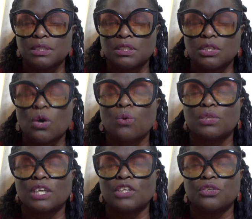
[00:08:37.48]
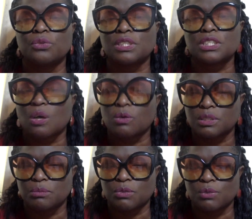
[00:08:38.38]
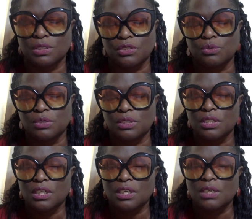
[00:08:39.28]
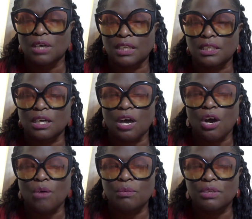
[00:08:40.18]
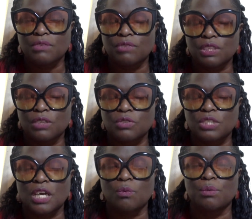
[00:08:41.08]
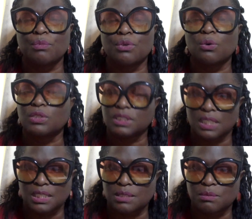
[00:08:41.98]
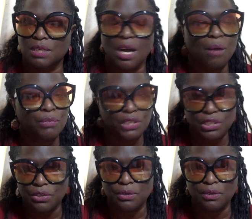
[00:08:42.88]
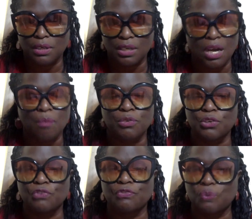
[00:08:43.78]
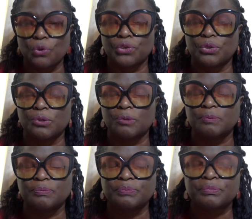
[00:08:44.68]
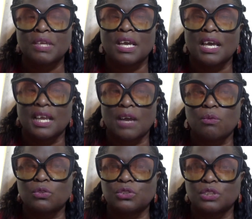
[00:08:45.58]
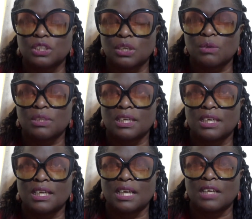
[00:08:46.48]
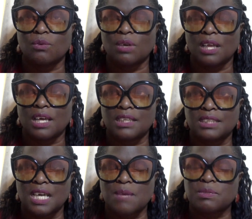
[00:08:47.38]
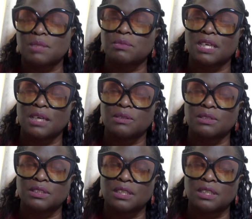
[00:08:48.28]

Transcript: know that you can talk to me, whether you can either call me, video chat with me, or text me. I'm here. I'm here for you. And I want you to know that. And I know a lot of times, sometimes